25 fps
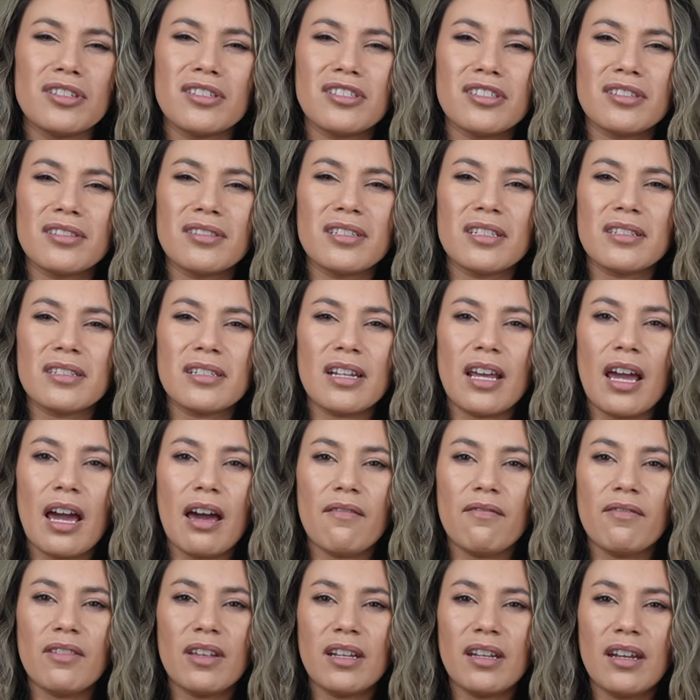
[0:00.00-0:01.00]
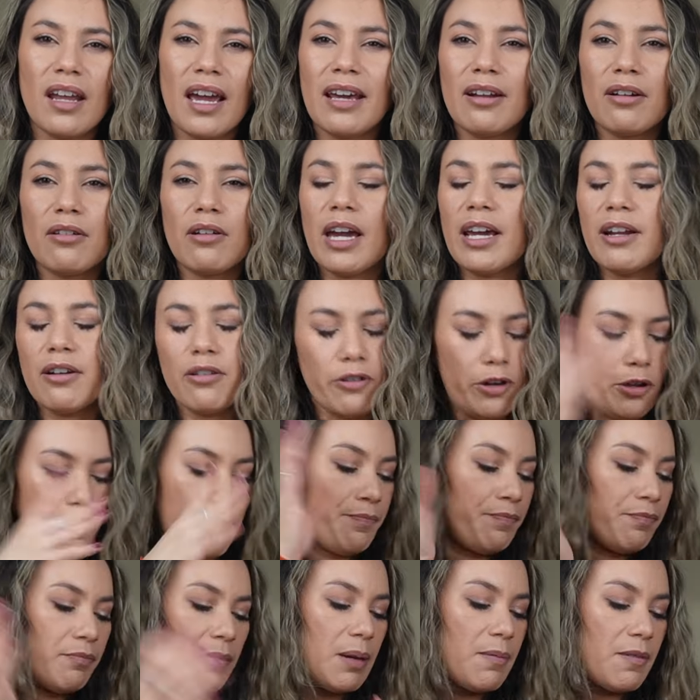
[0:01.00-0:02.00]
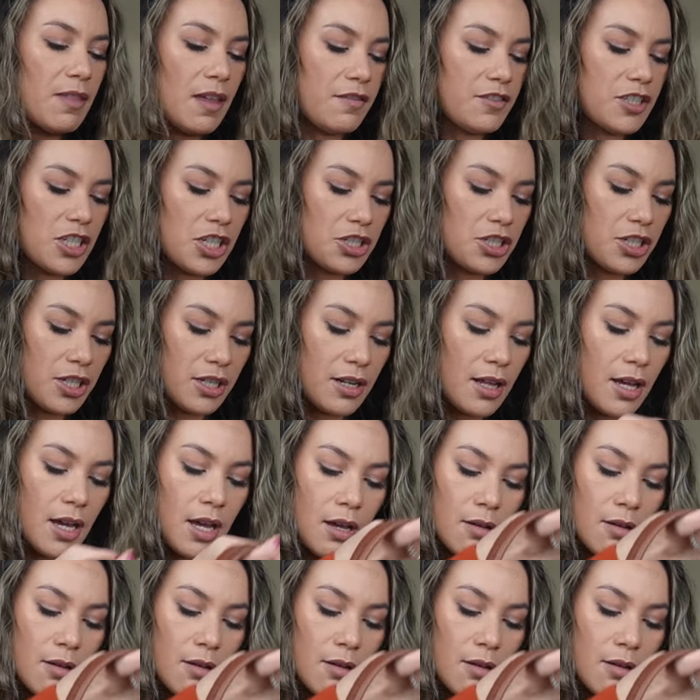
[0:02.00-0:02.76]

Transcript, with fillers: It just doesn't have, and I don't know, maybe they've changed it.